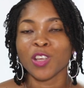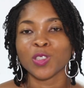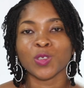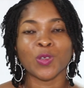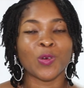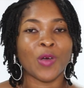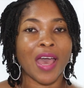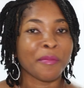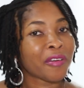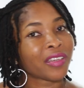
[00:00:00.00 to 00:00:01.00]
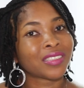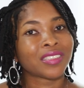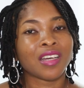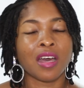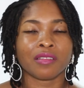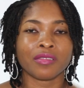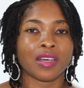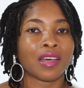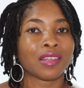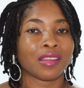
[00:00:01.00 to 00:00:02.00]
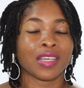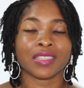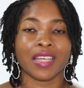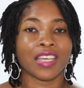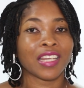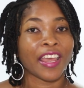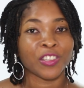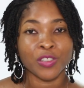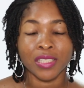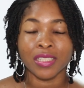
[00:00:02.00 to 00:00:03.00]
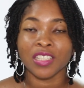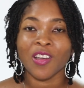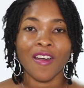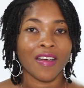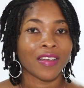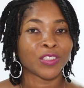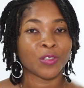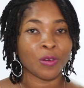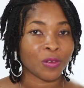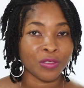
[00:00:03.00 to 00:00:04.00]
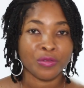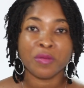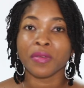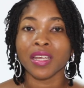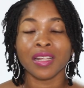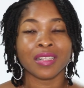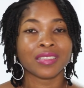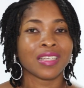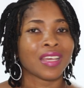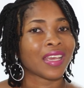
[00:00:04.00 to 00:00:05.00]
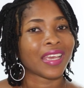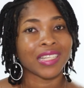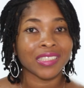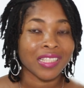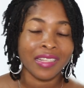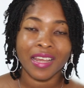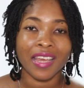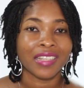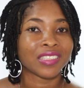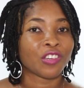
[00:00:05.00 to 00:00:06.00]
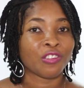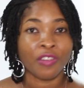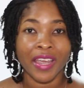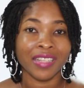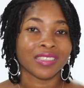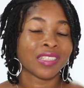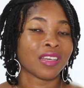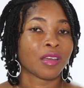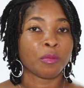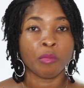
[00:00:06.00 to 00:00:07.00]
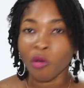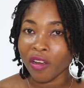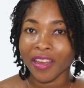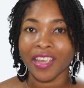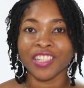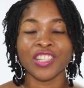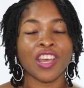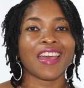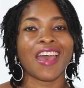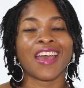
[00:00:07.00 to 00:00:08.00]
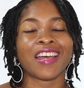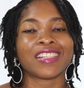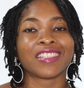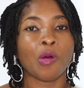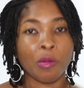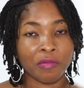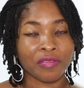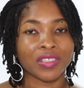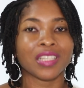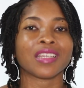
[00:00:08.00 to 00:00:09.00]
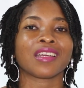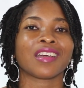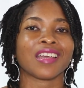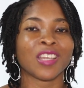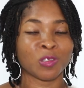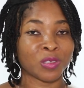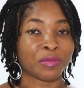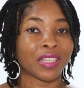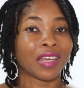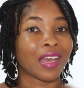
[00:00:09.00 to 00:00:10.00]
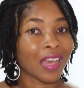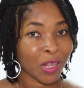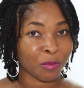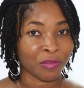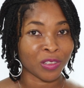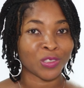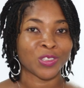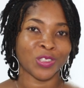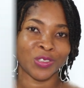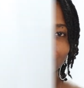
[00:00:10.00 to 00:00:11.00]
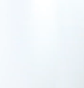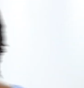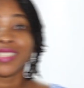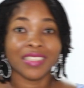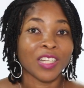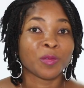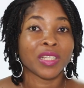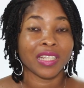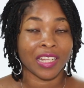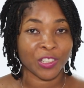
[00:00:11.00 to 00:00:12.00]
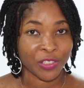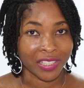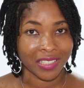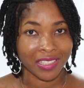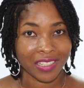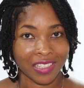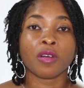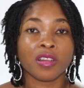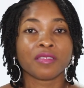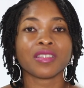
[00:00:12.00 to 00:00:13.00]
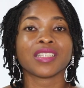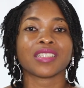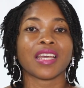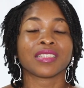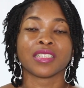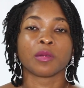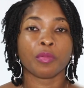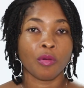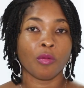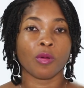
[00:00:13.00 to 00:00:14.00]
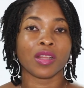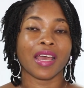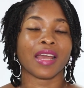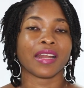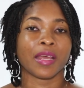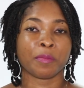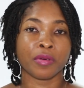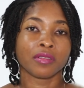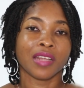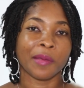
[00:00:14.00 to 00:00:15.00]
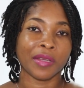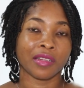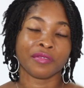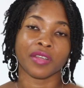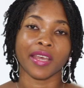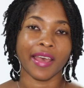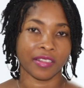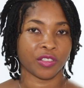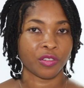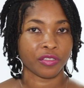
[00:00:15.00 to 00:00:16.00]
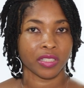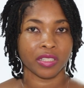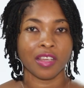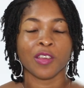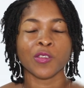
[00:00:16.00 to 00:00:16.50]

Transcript: So I'm going to cover things like electricity costs, grocery bills, internet, rent, mortgage, and hopefully it will be helpful to you. So let's start with electricity. For all of these, I did a poll and I put them in different categories.